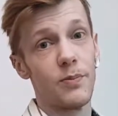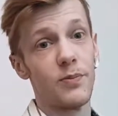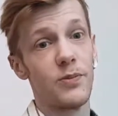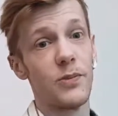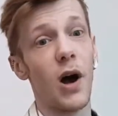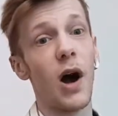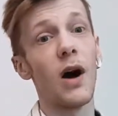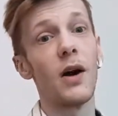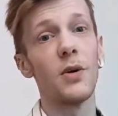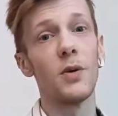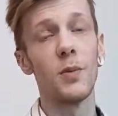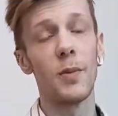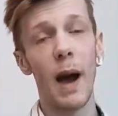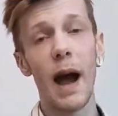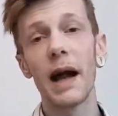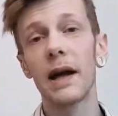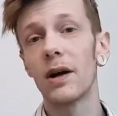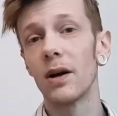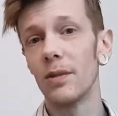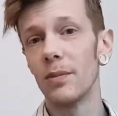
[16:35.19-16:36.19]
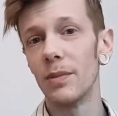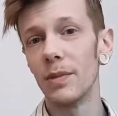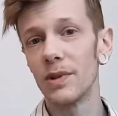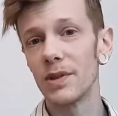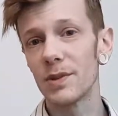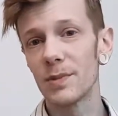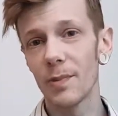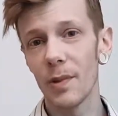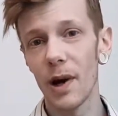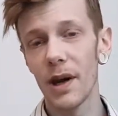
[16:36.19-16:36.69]
dial back on my
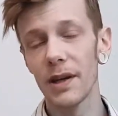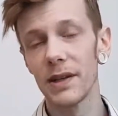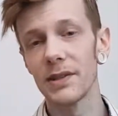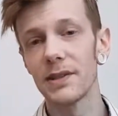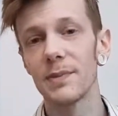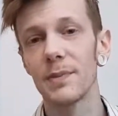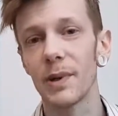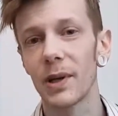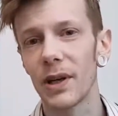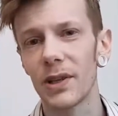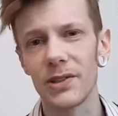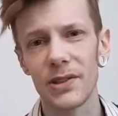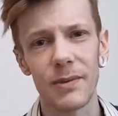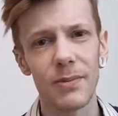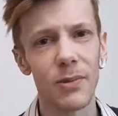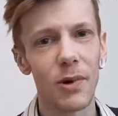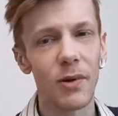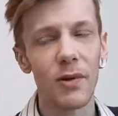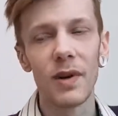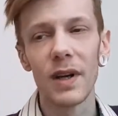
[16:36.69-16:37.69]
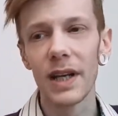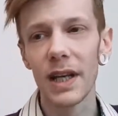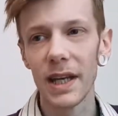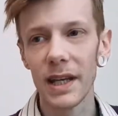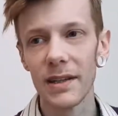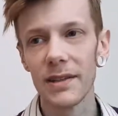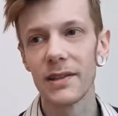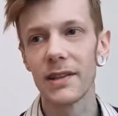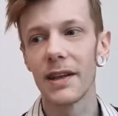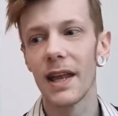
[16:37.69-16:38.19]
sprays because I'm not really
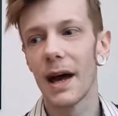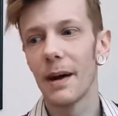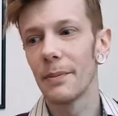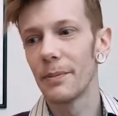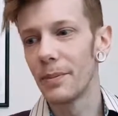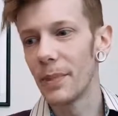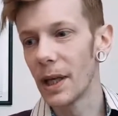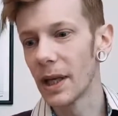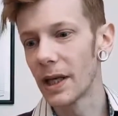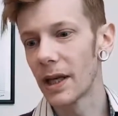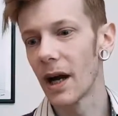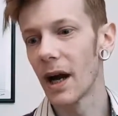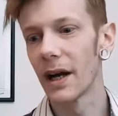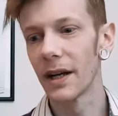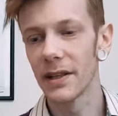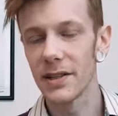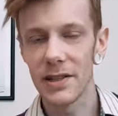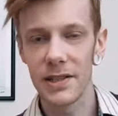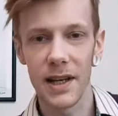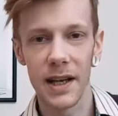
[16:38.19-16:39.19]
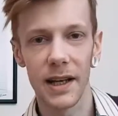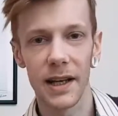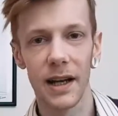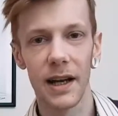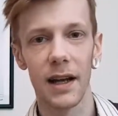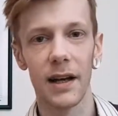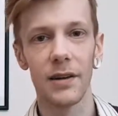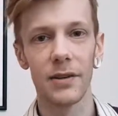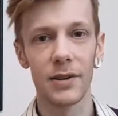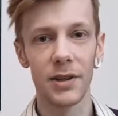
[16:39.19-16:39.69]
into that big kind of scent
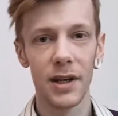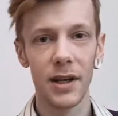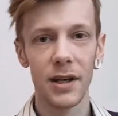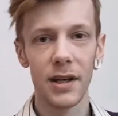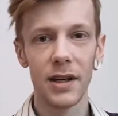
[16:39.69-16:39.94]
cloud.